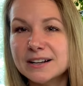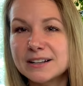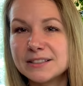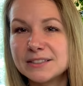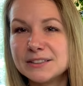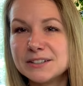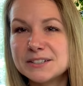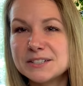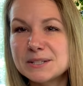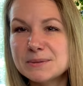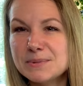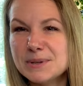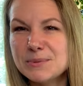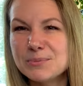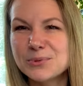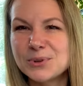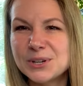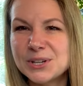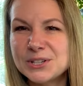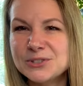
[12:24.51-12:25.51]
look to be
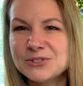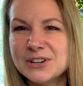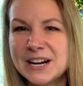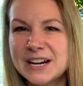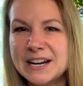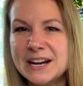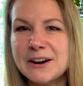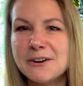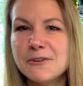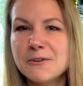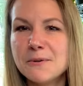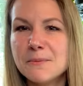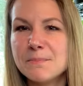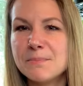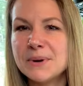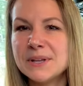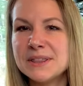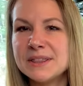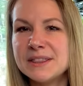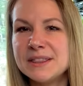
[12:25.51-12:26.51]
pretty dried out,
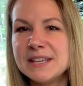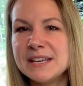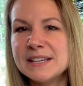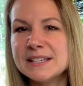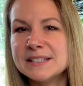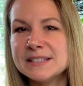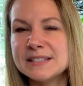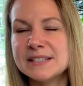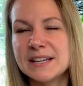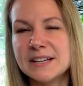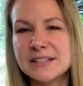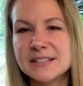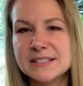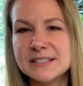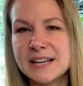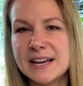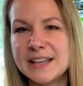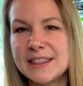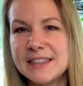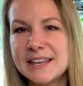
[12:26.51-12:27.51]
but these cells
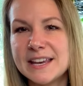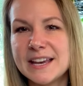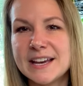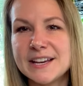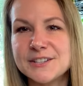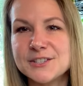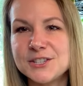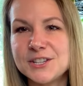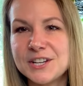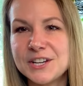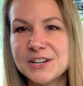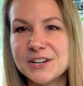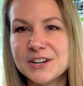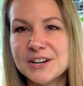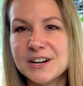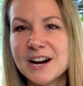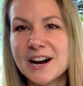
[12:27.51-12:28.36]
on the edge here